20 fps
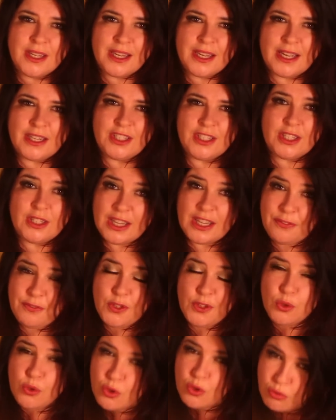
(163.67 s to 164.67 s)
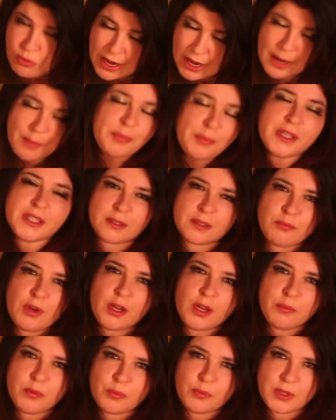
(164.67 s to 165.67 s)
And if you grab this
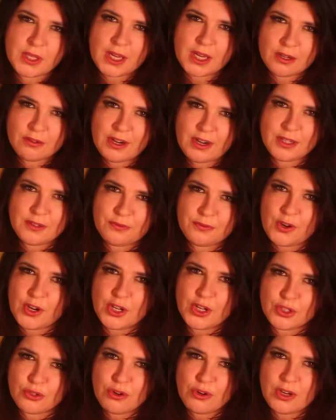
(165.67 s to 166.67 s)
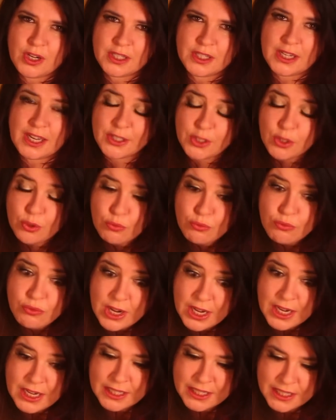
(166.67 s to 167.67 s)
moment with that grand fire trine and you
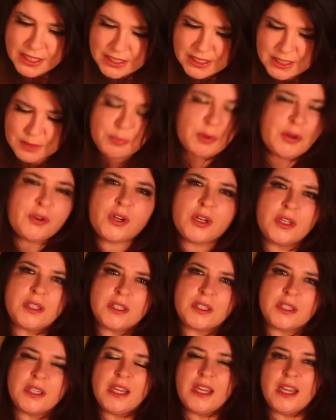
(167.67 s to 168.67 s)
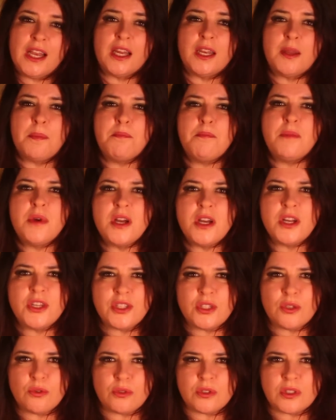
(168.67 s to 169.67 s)
really experience and
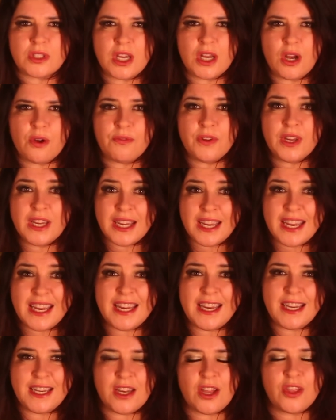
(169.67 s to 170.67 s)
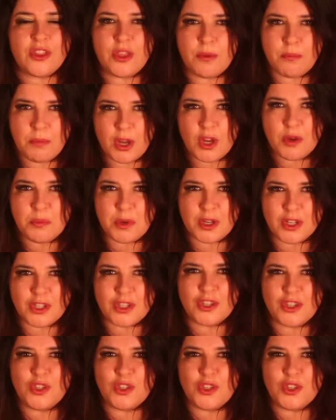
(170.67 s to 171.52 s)
immerse yourself in the moment,